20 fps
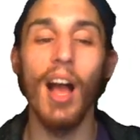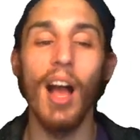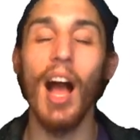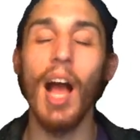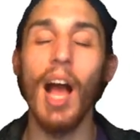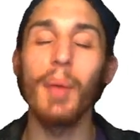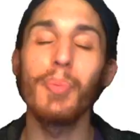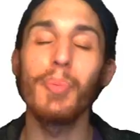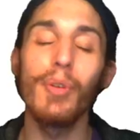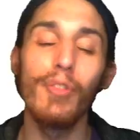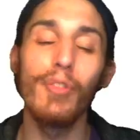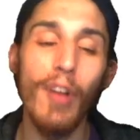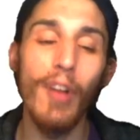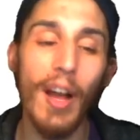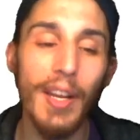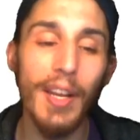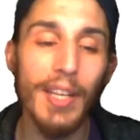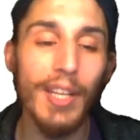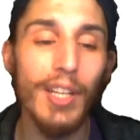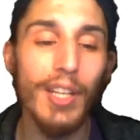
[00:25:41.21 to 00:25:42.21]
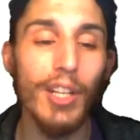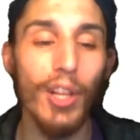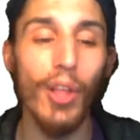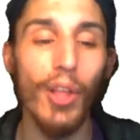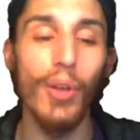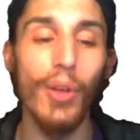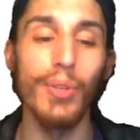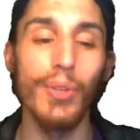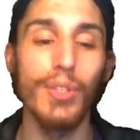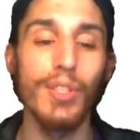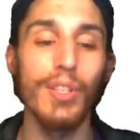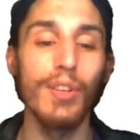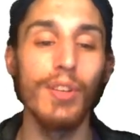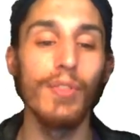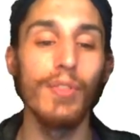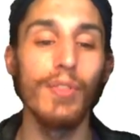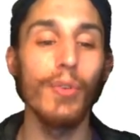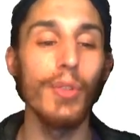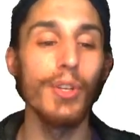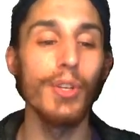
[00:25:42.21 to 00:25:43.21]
"I provided clothes for the